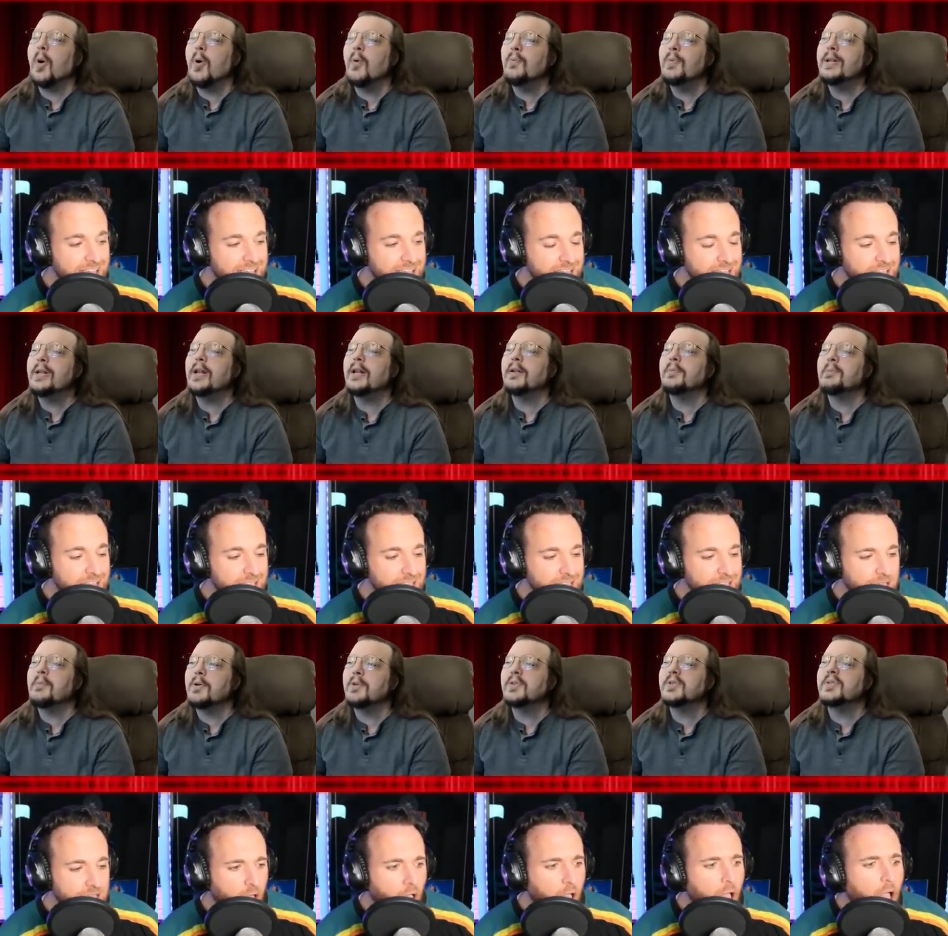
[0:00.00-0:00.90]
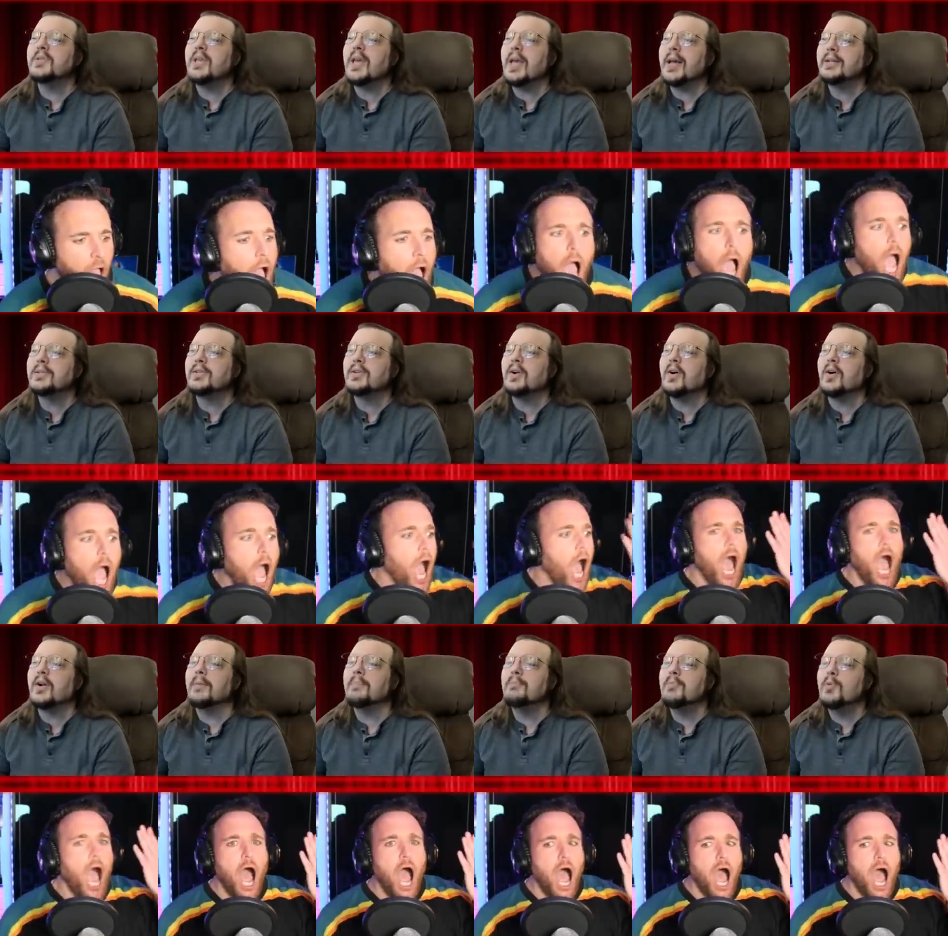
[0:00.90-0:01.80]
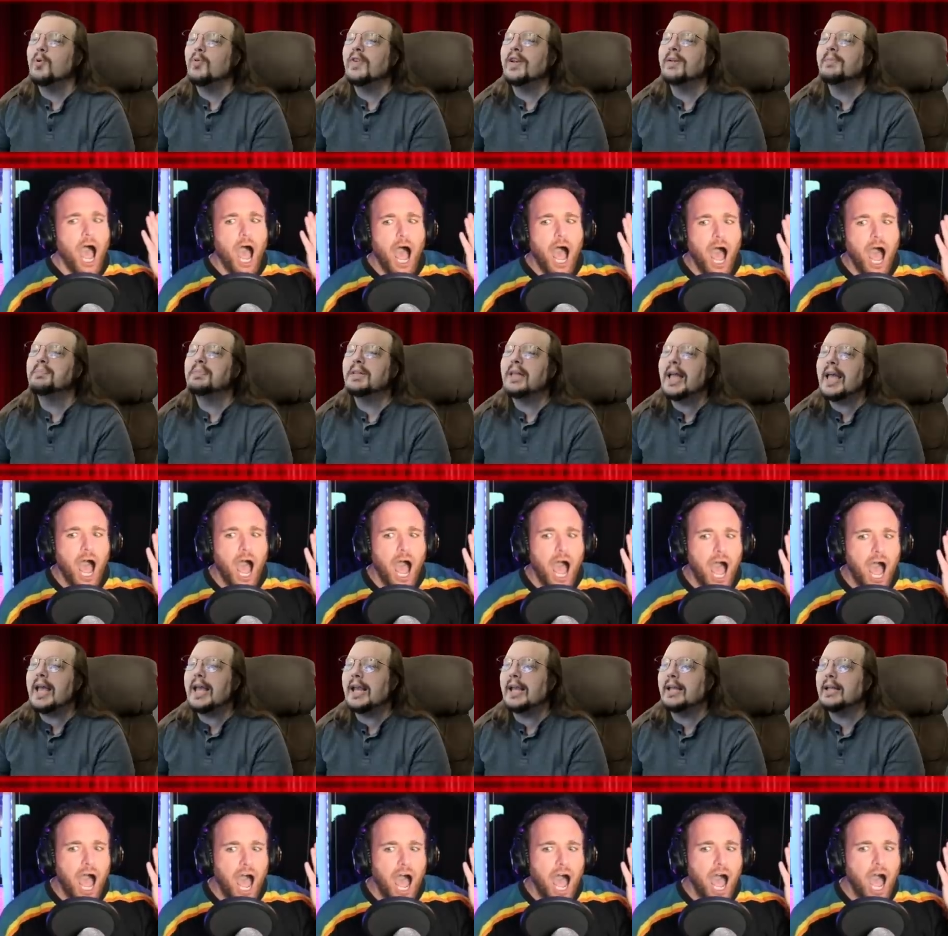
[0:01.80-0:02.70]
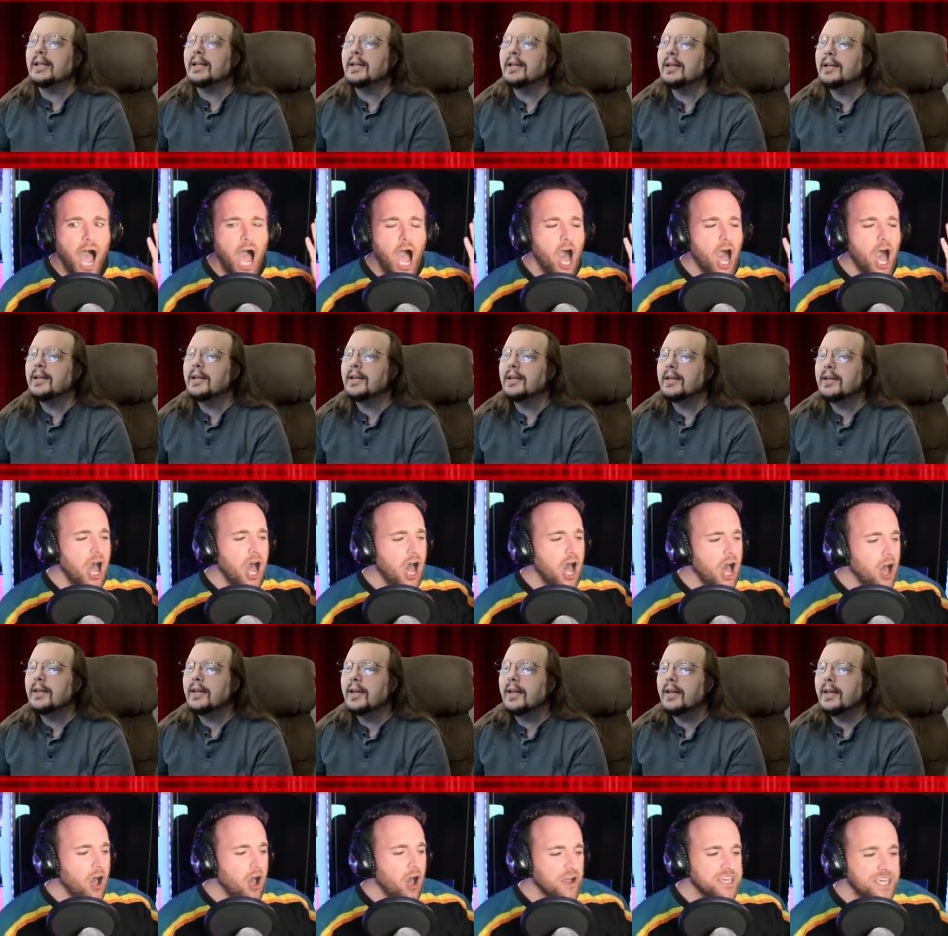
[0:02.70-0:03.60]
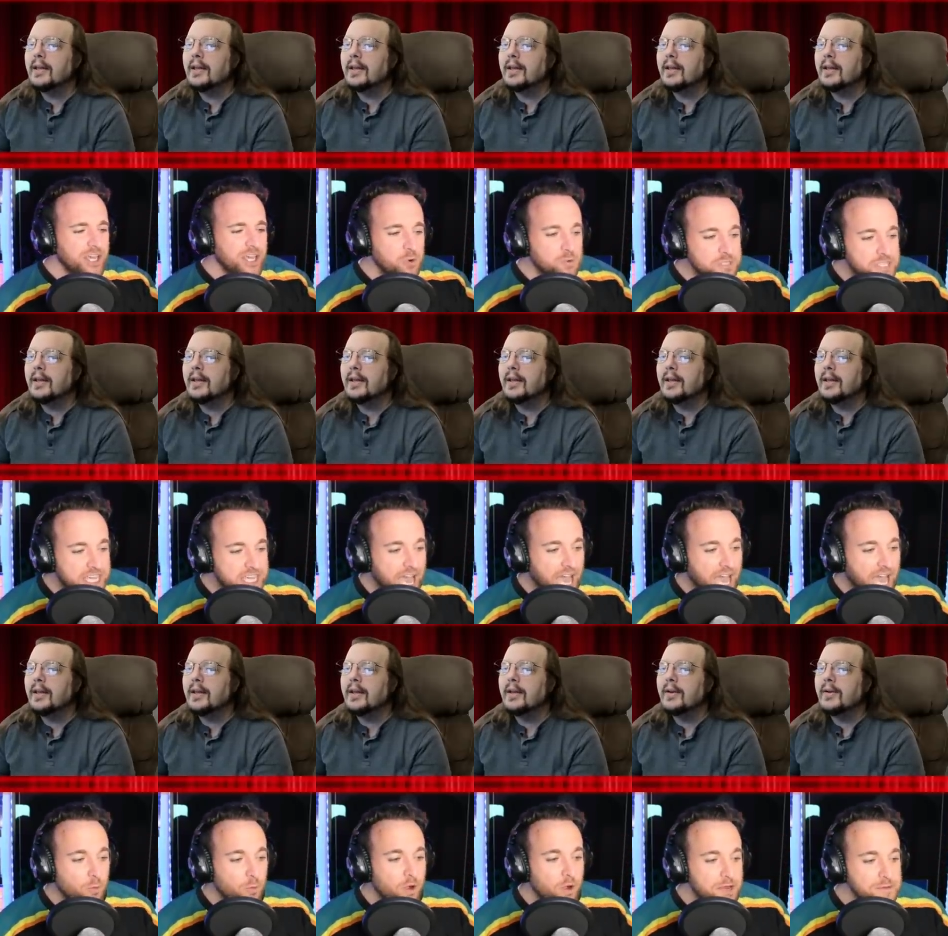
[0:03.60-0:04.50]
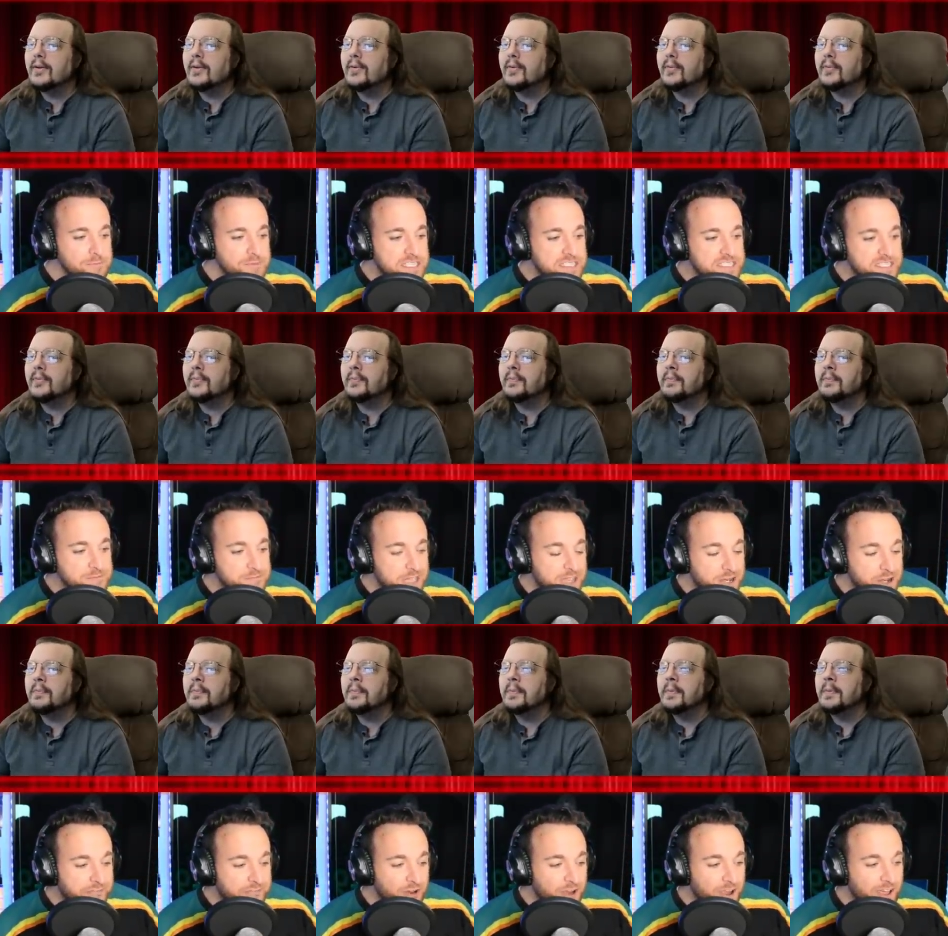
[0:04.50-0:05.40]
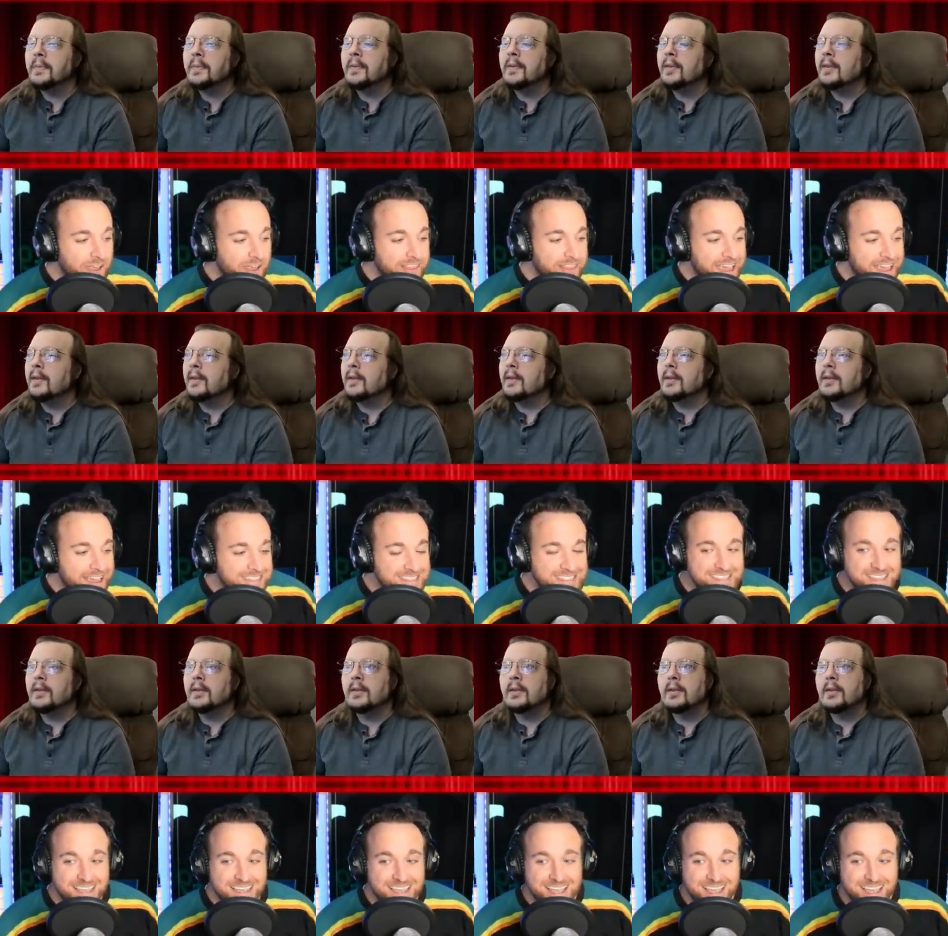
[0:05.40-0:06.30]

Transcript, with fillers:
Speaker 1: open an emergency exit on a moving plane. Oh, he only got one misdemeanor for all that.